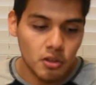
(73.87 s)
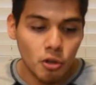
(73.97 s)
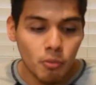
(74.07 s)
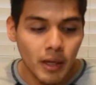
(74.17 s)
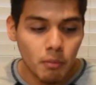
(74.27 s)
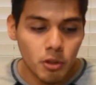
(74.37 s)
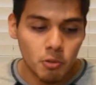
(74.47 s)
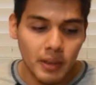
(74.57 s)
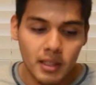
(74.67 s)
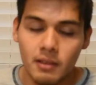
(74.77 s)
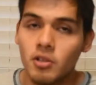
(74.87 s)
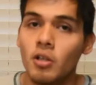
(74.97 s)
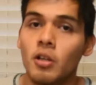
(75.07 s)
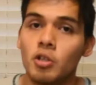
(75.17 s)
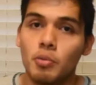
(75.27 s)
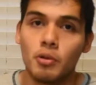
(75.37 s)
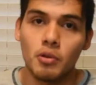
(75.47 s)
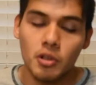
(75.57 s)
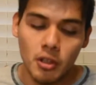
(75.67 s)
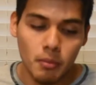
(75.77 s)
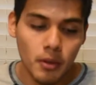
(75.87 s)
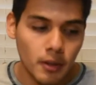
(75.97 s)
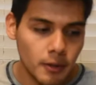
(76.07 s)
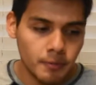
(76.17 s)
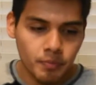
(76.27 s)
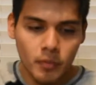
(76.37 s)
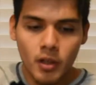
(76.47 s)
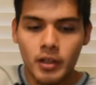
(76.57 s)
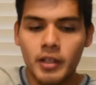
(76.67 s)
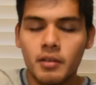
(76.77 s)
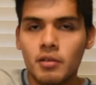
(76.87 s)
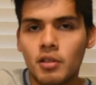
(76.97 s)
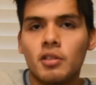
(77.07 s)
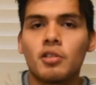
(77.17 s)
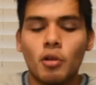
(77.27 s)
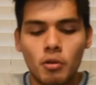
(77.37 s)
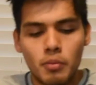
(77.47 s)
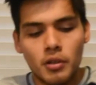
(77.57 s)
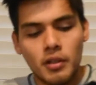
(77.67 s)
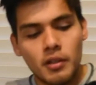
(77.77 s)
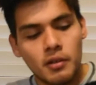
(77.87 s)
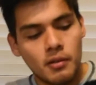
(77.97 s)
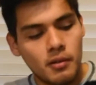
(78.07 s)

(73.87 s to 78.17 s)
2 main perspectives on entrepreneurship. Again, just to show the book again.